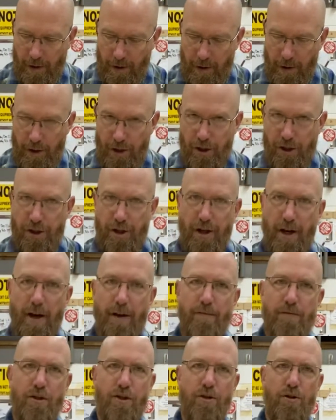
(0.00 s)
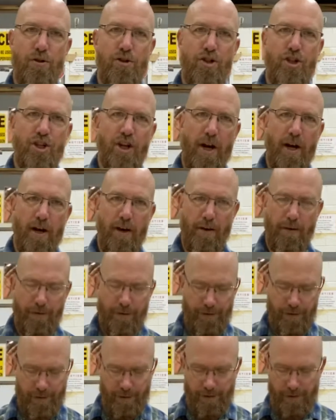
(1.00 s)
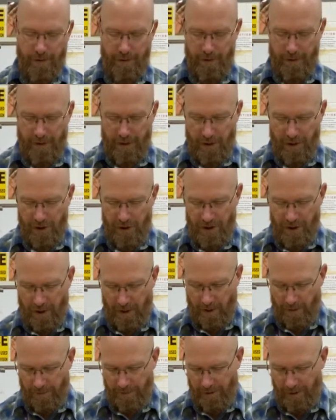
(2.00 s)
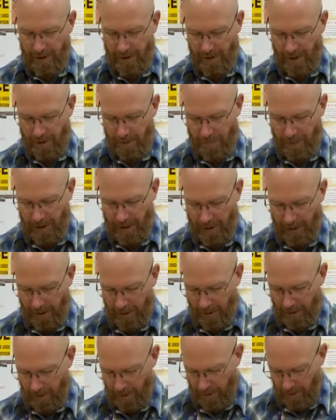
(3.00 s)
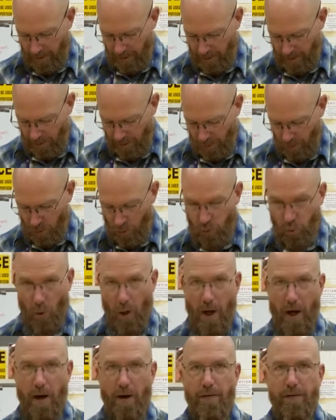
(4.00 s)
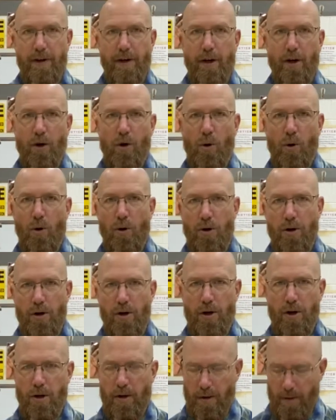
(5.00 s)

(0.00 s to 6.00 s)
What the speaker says: You should have 2 shelves. These shelves need to be 12 and a quarter